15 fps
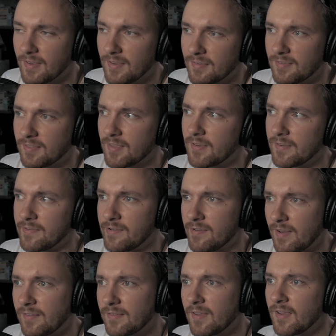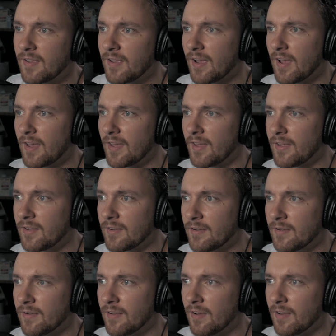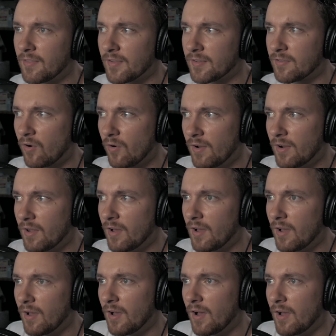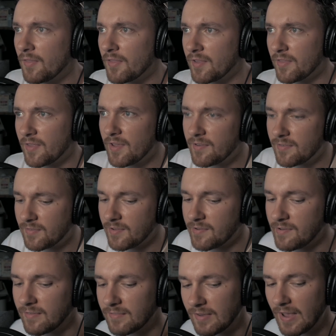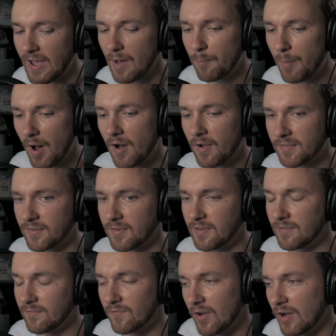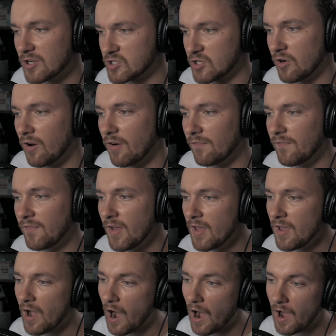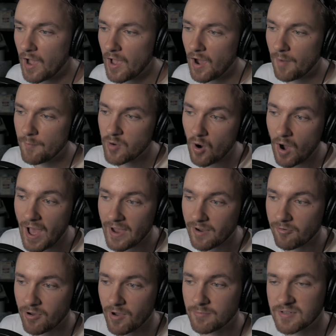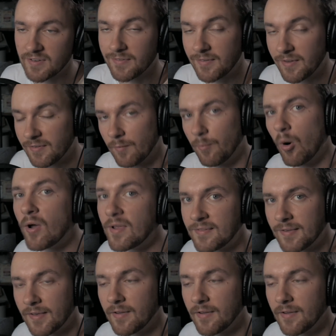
It's the shitting in the toilet. It's the shitting at a party version of I'm not angry, I'm just disappointed.